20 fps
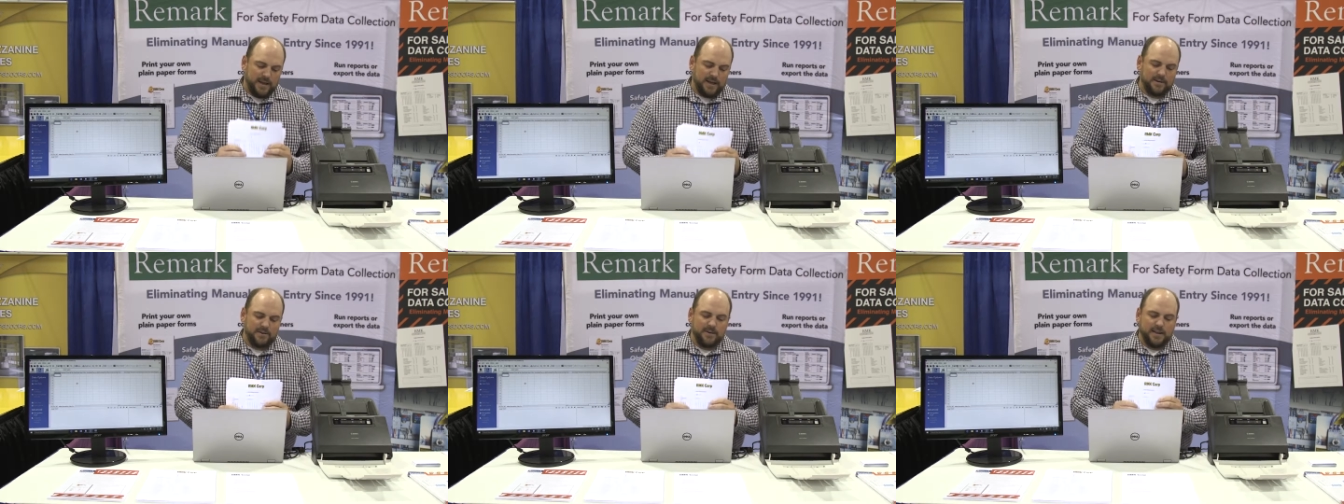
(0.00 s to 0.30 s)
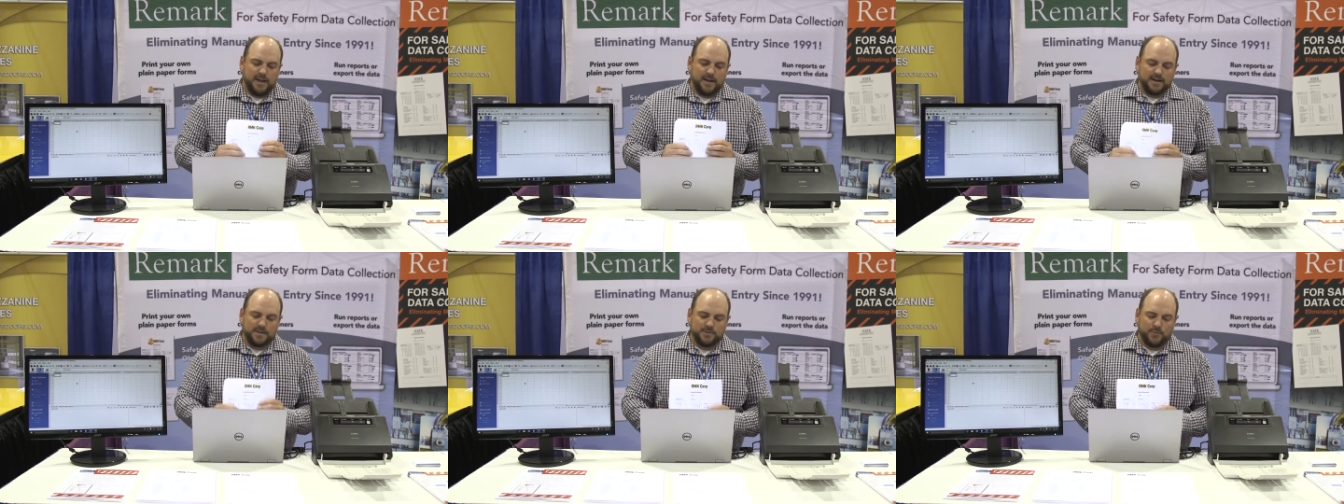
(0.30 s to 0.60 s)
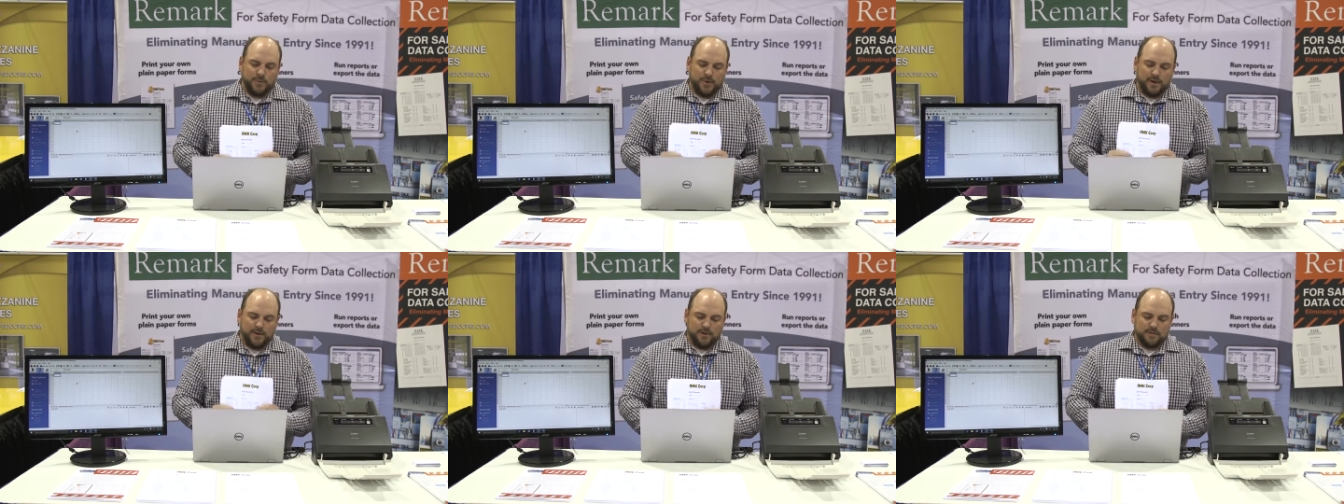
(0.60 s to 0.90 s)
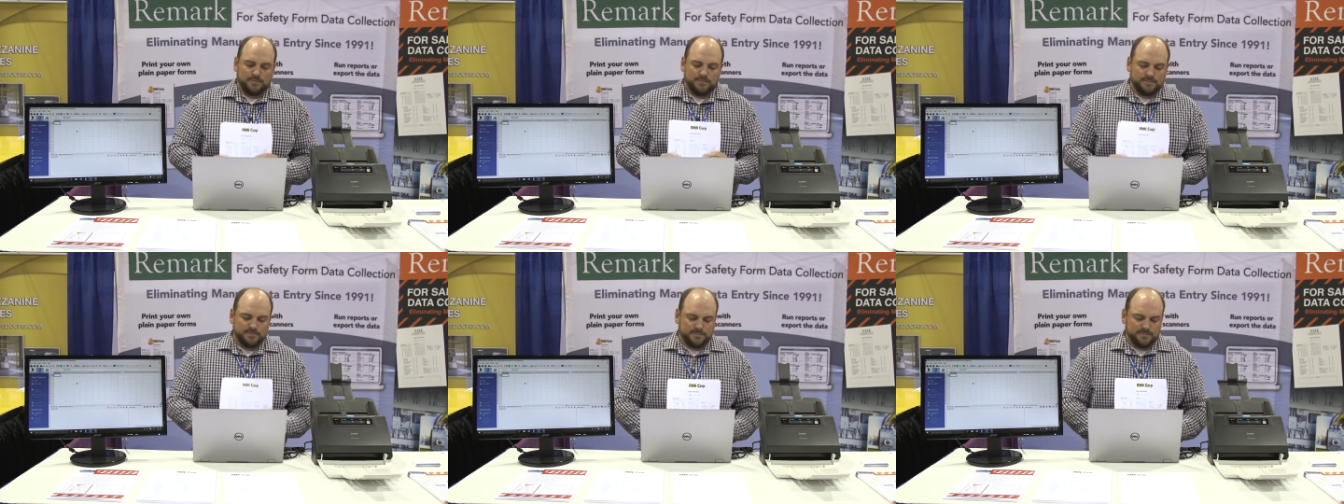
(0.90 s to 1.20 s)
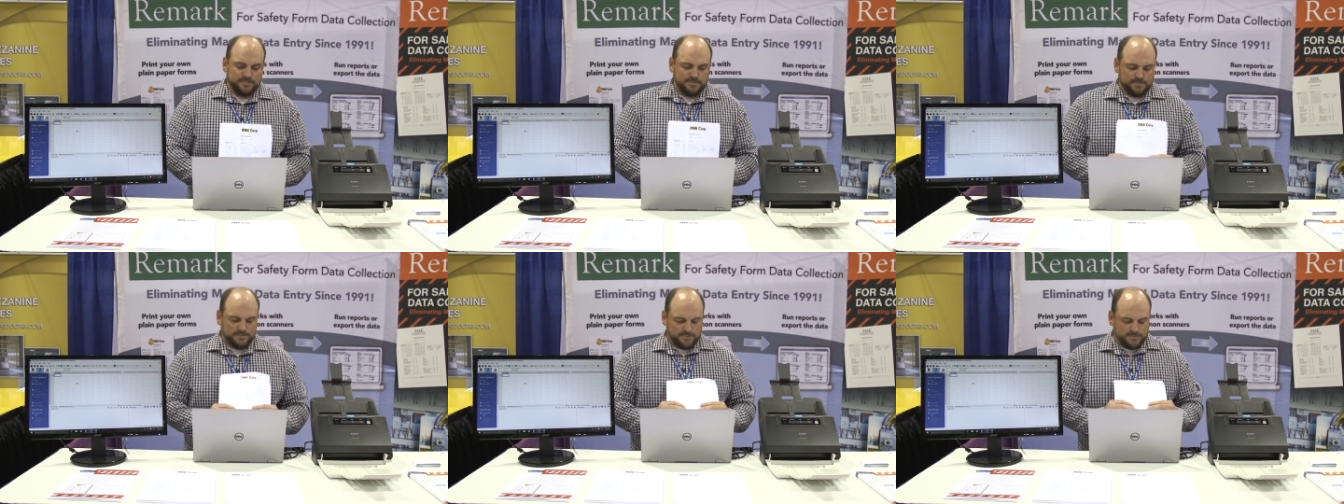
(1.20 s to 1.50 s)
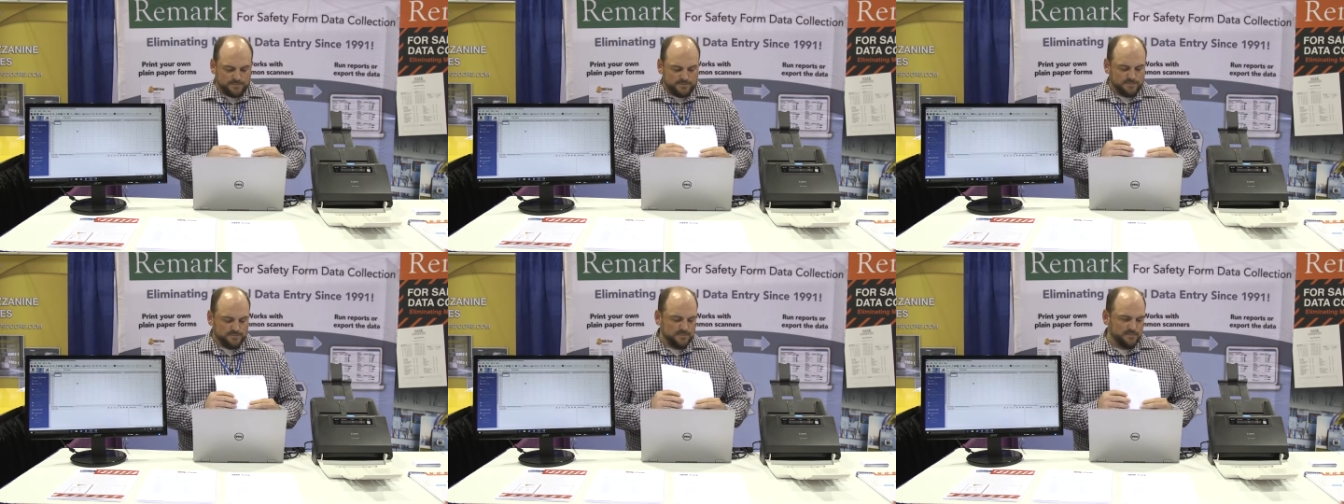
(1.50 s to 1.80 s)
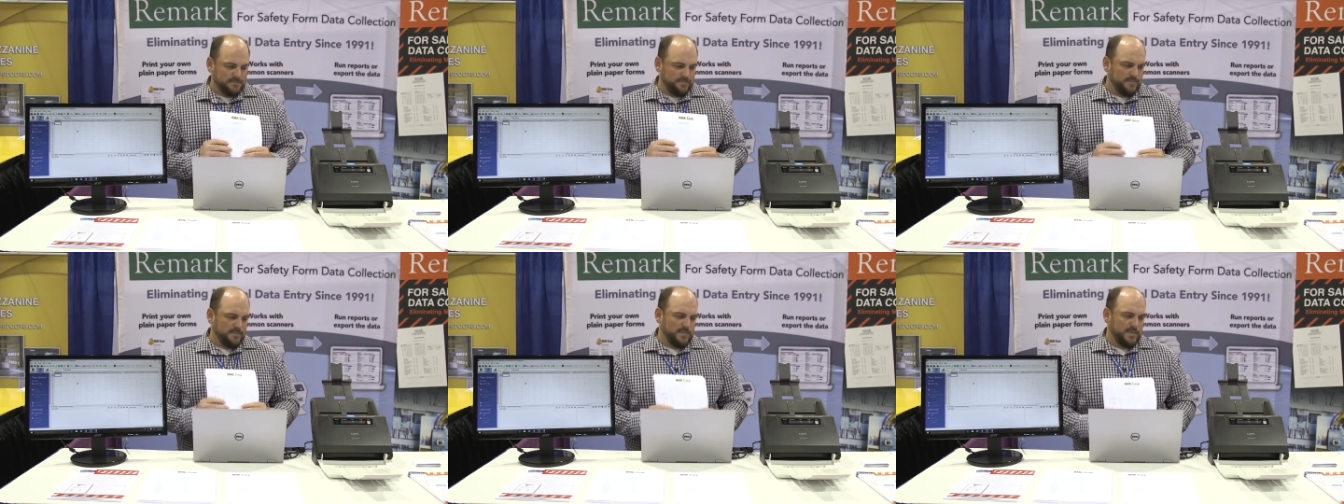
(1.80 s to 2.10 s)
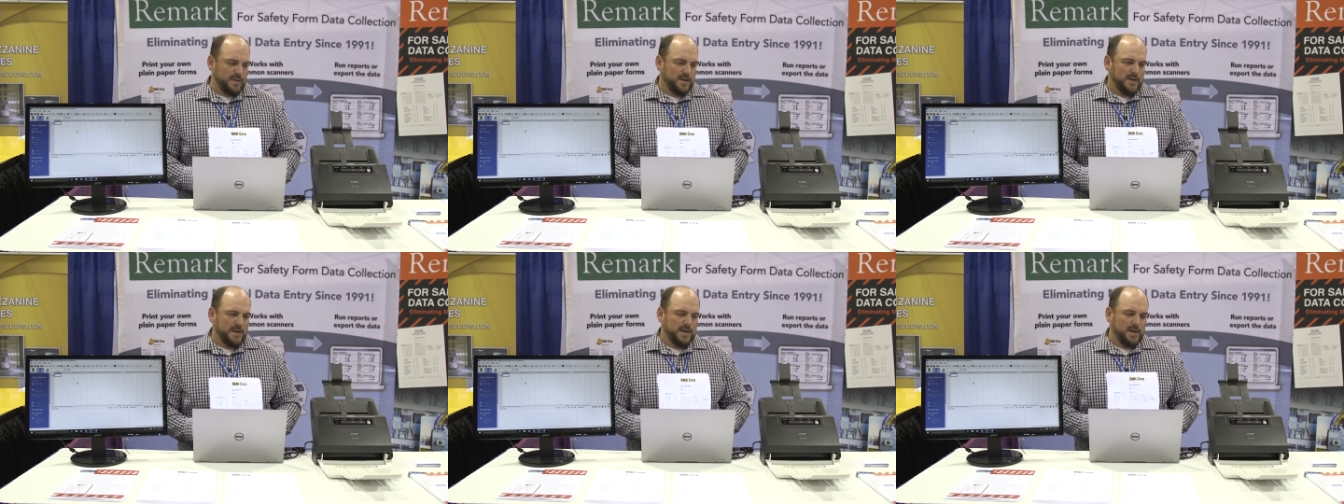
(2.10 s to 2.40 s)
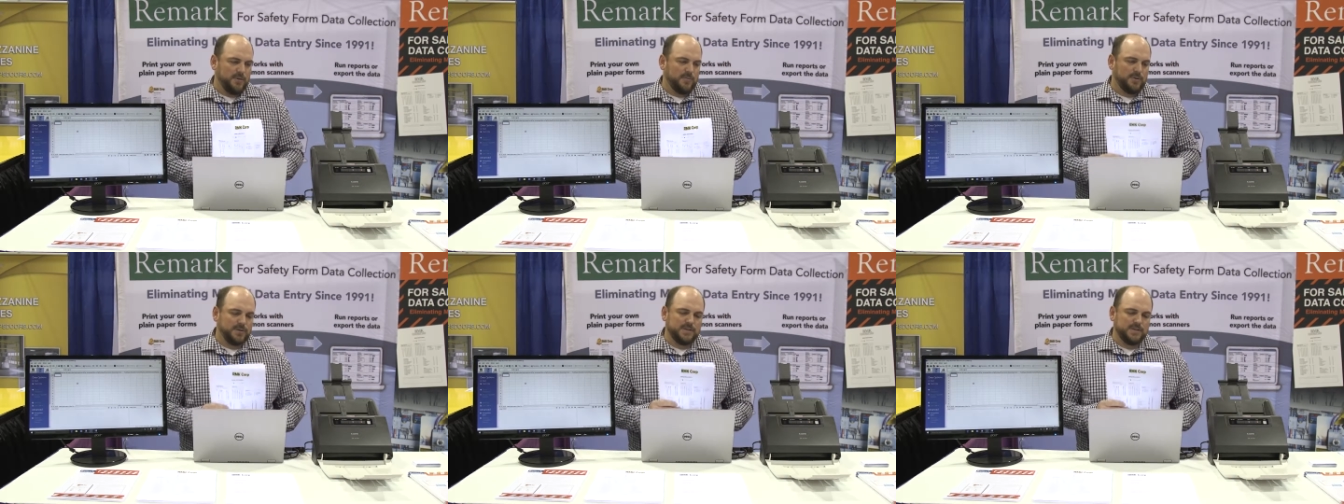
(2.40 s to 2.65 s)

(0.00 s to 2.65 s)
handle that as well. Um,